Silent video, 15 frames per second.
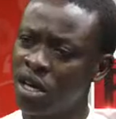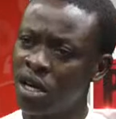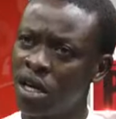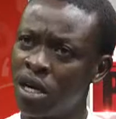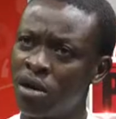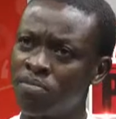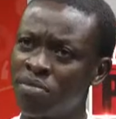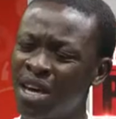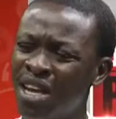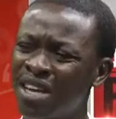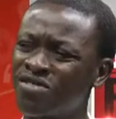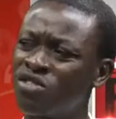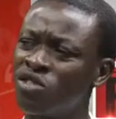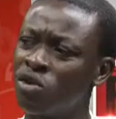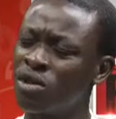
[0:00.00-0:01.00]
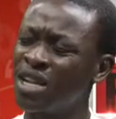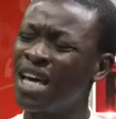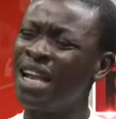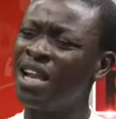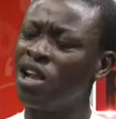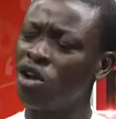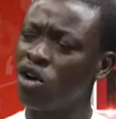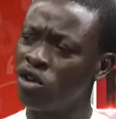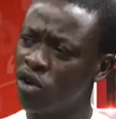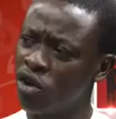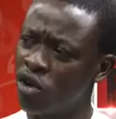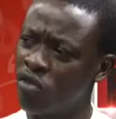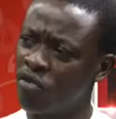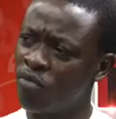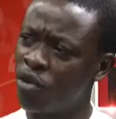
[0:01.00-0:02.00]
that has known a lot
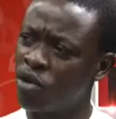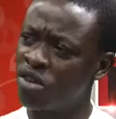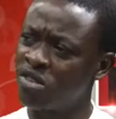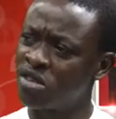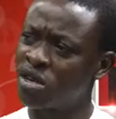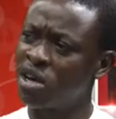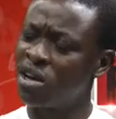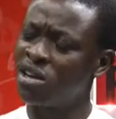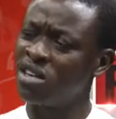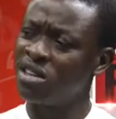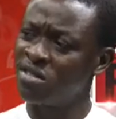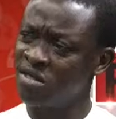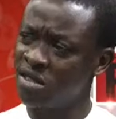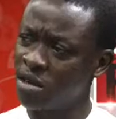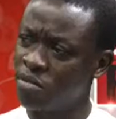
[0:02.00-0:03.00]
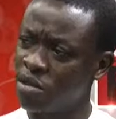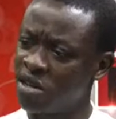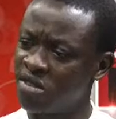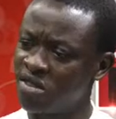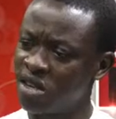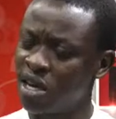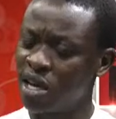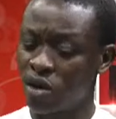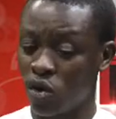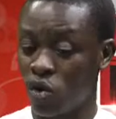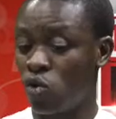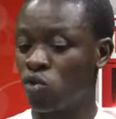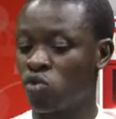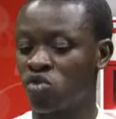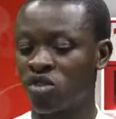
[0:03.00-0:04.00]
of political instability and
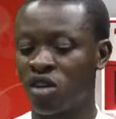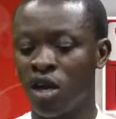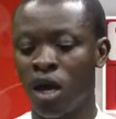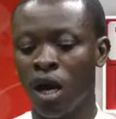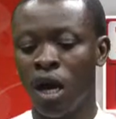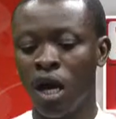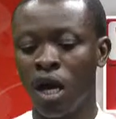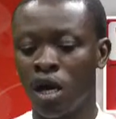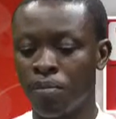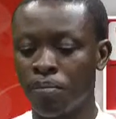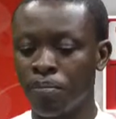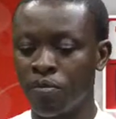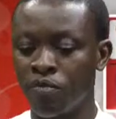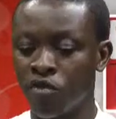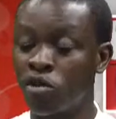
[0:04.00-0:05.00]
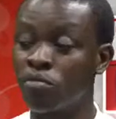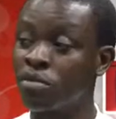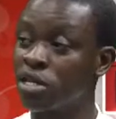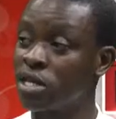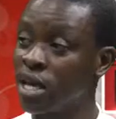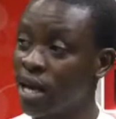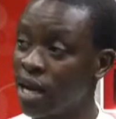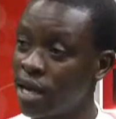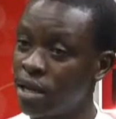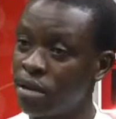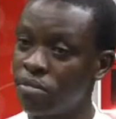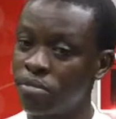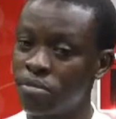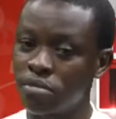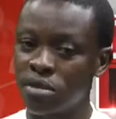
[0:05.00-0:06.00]
coups. From the
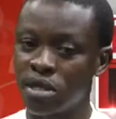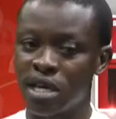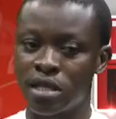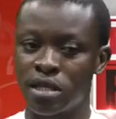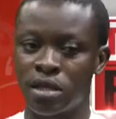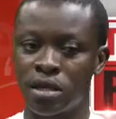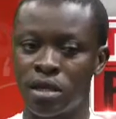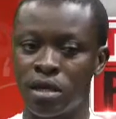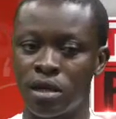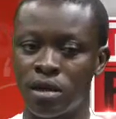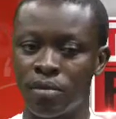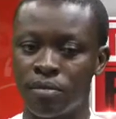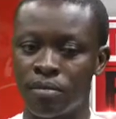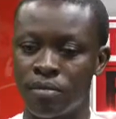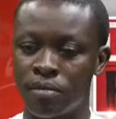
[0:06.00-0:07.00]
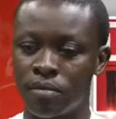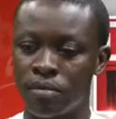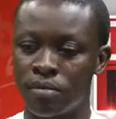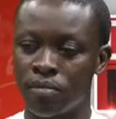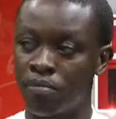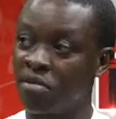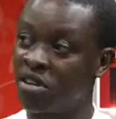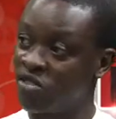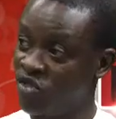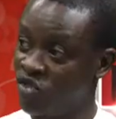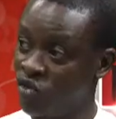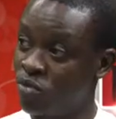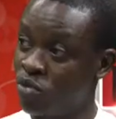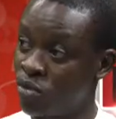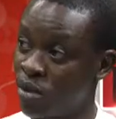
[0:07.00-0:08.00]
time that Patrice
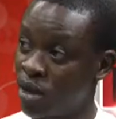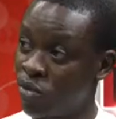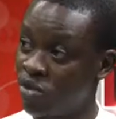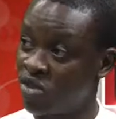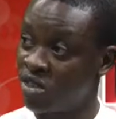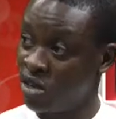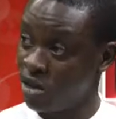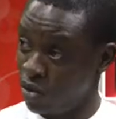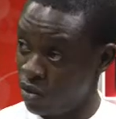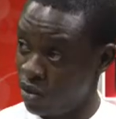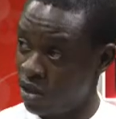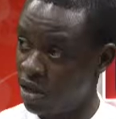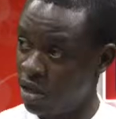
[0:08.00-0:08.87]
Lumumba was killed,